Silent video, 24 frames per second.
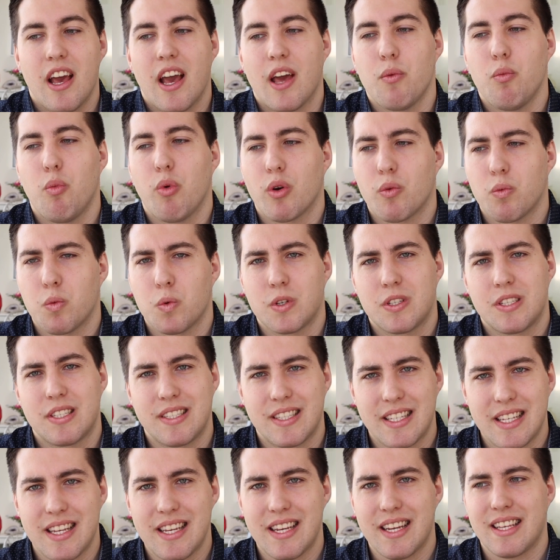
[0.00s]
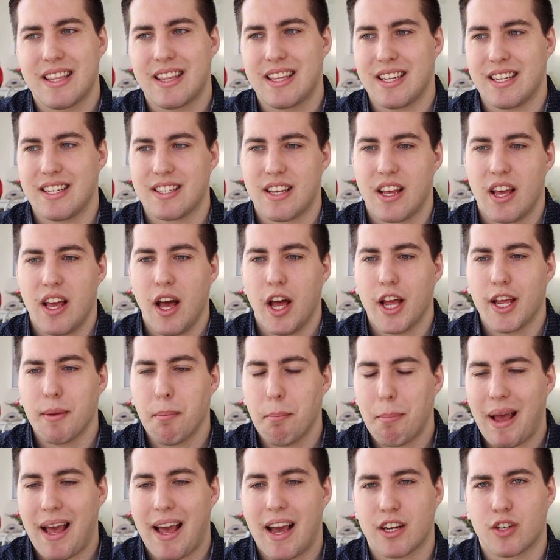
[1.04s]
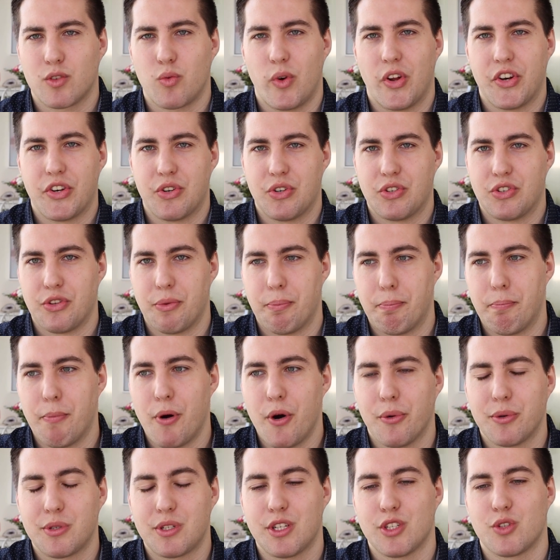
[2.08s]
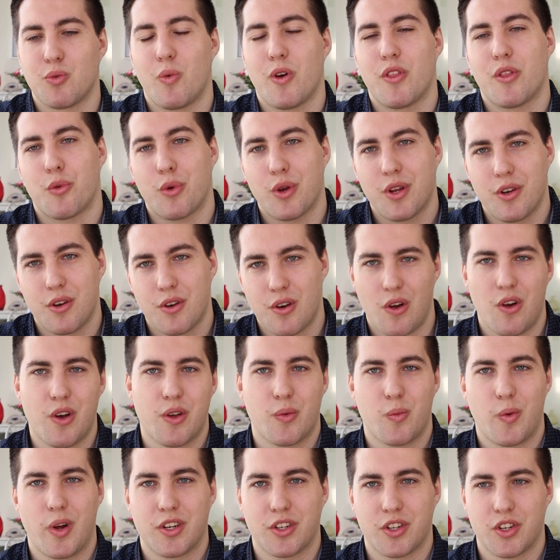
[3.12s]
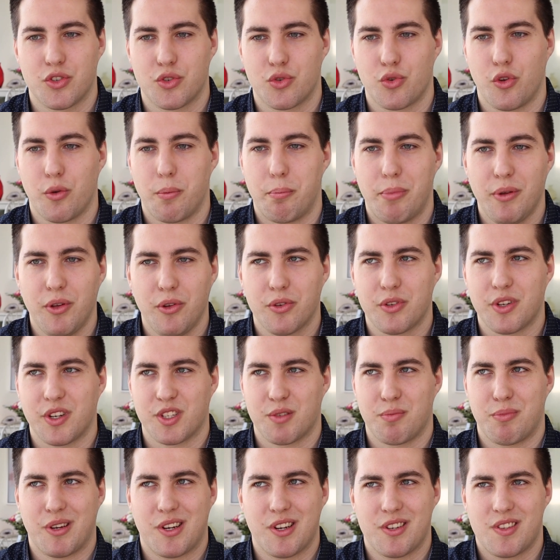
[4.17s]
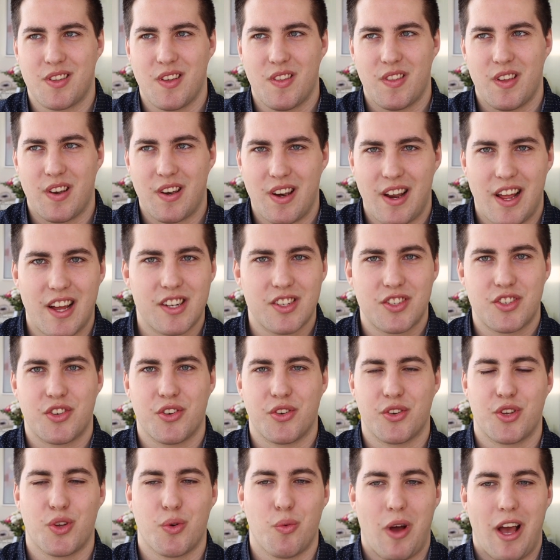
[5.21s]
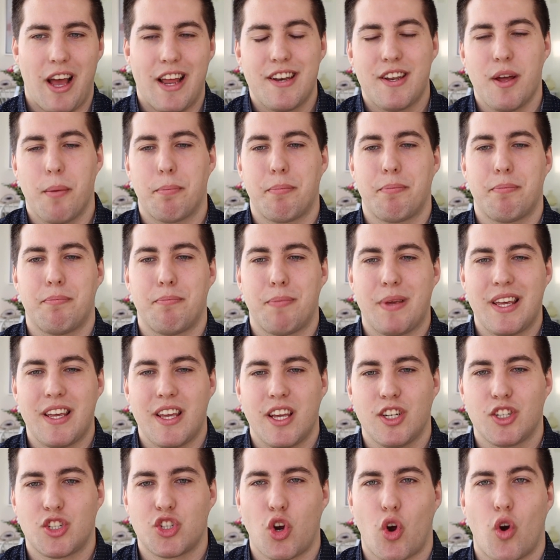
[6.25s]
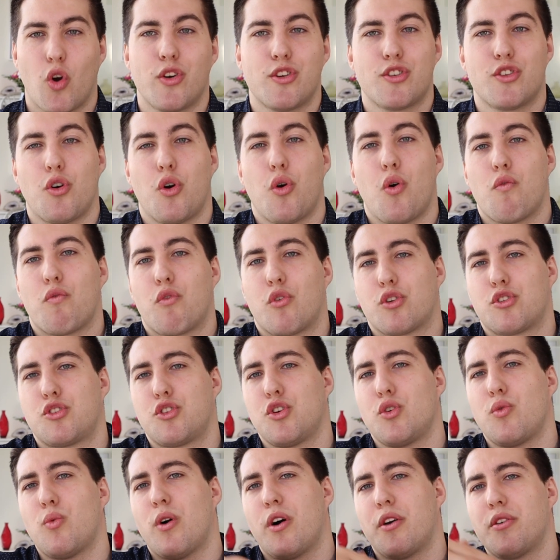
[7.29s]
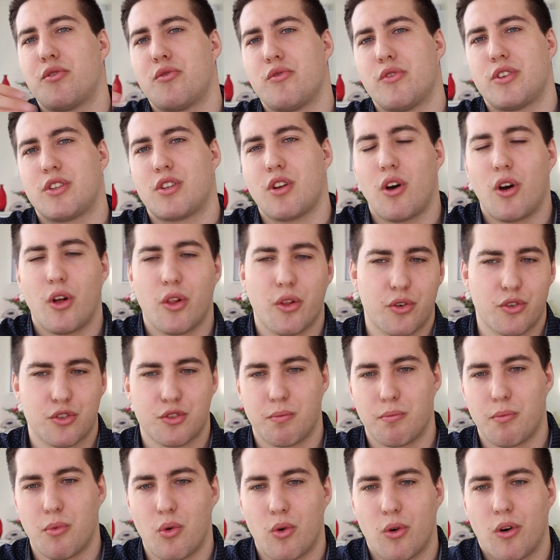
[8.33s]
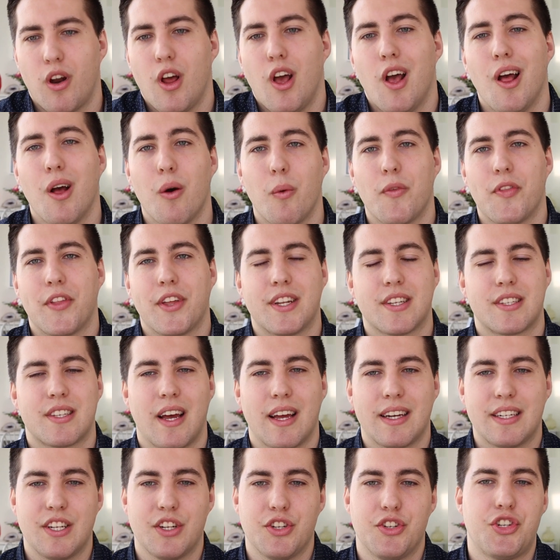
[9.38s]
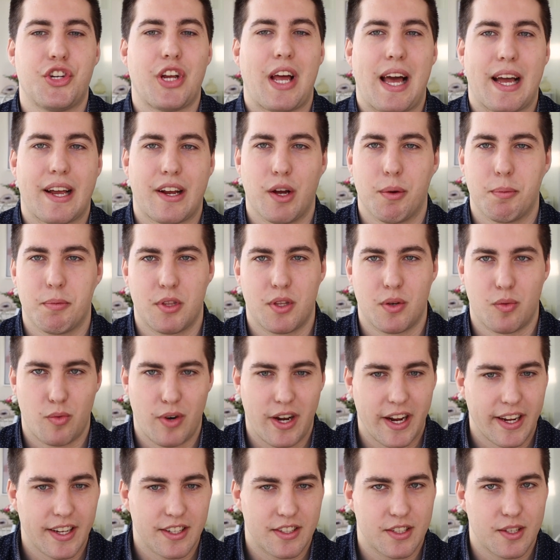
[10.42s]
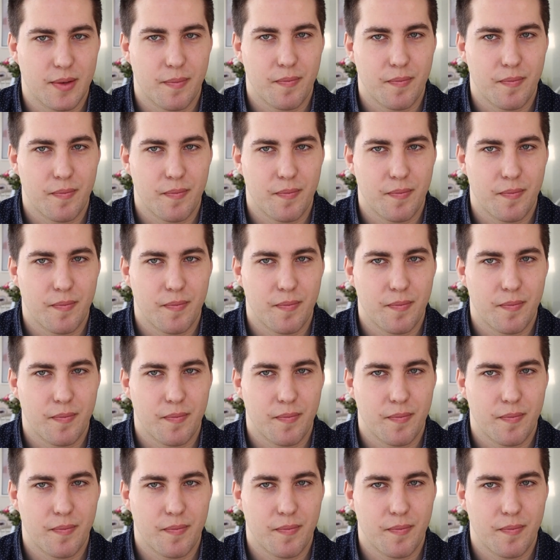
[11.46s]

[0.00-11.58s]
And where we're seeing these impact renters the most is when they're in non-rent controlled buildings, because then the next year you end up being charged over $200 more when they decide to jack up the rates.